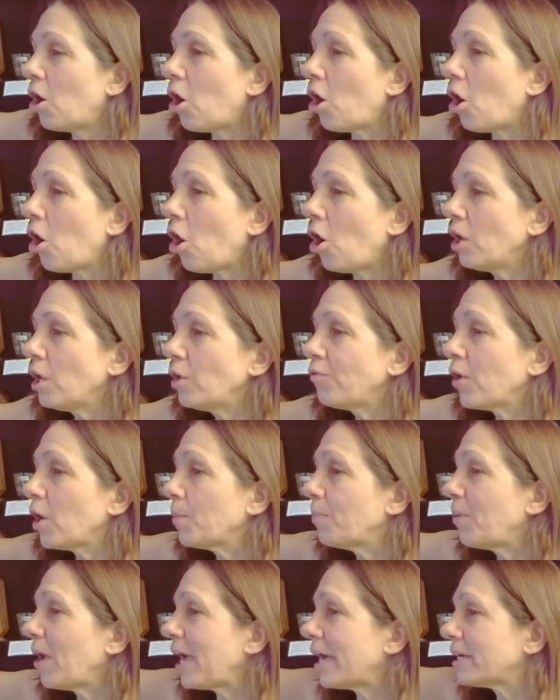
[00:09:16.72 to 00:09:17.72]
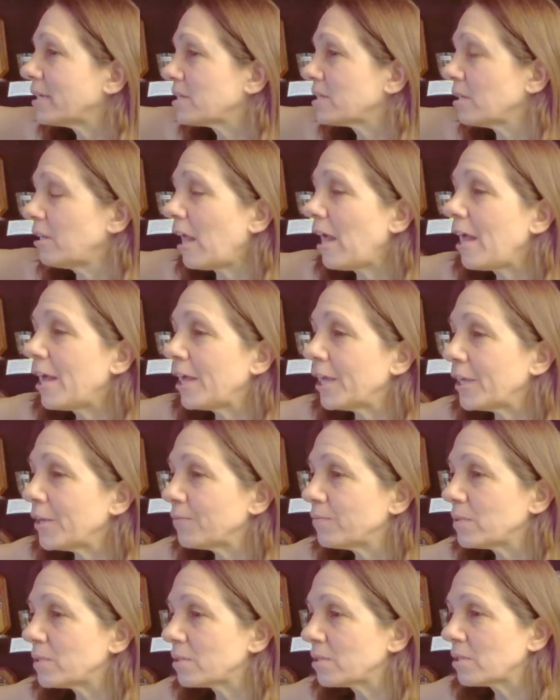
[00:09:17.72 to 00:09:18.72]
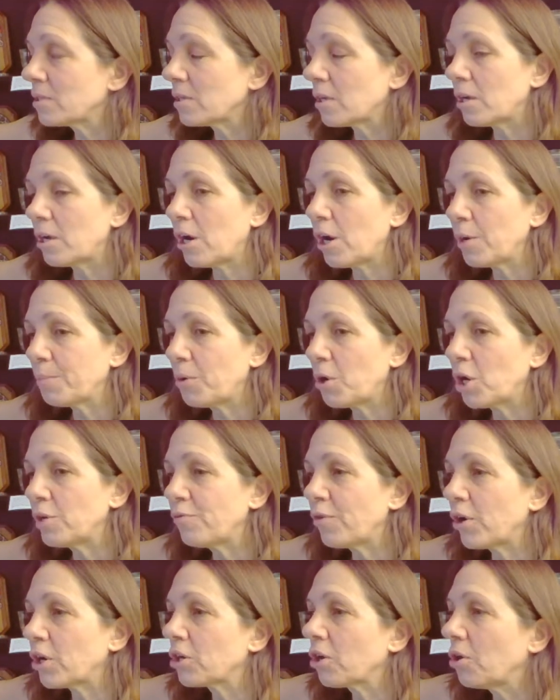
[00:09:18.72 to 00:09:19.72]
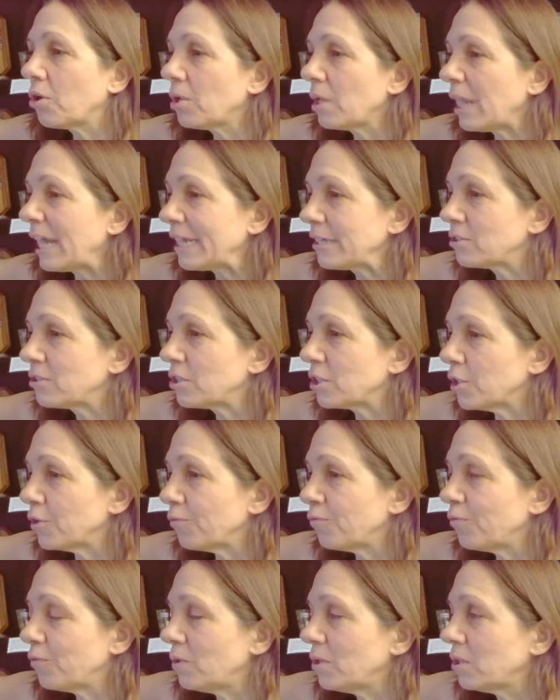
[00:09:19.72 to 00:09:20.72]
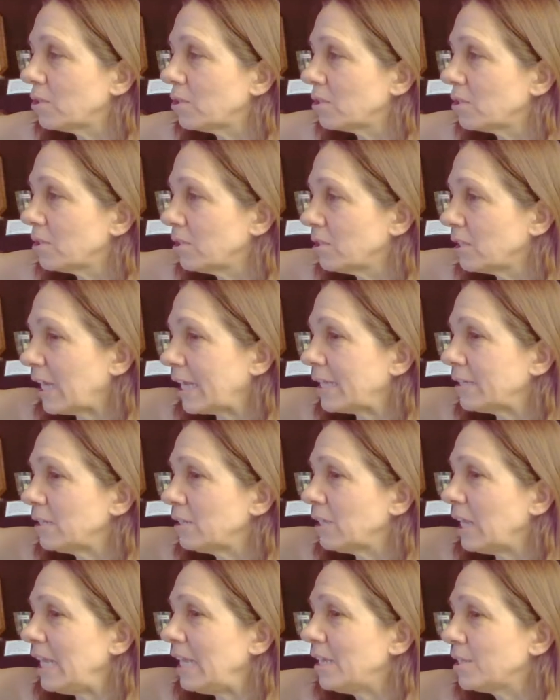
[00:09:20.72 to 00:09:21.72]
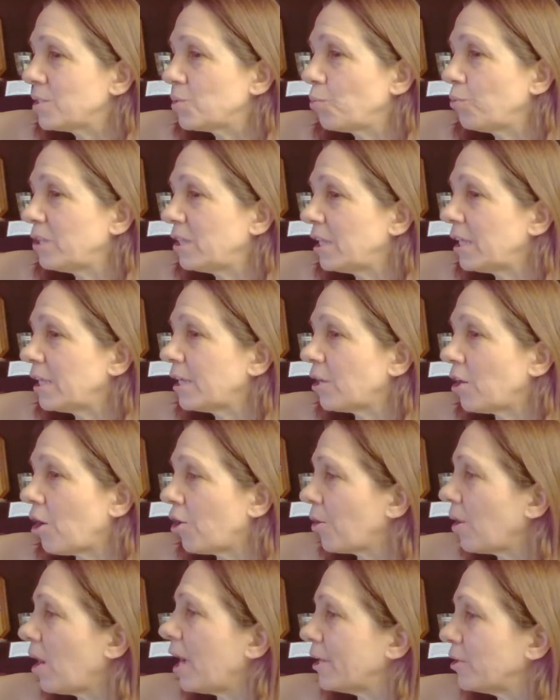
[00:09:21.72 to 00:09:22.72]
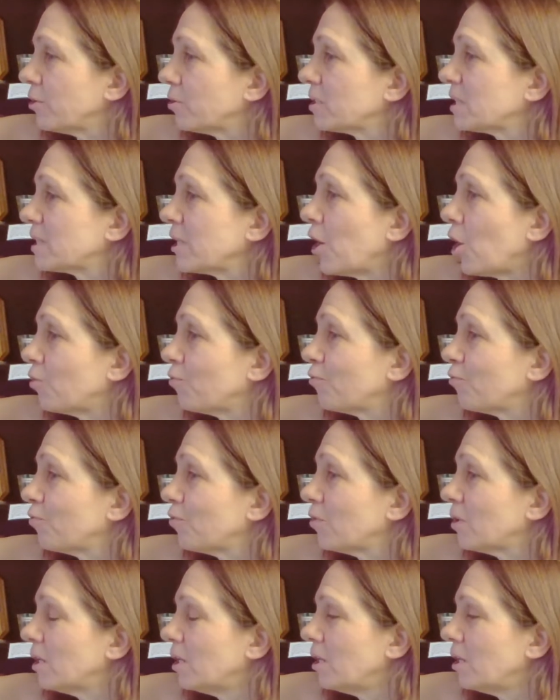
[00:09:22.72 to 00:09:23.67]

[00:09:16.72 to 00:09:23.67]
All of our past lives are part of our collective that is within our higher self.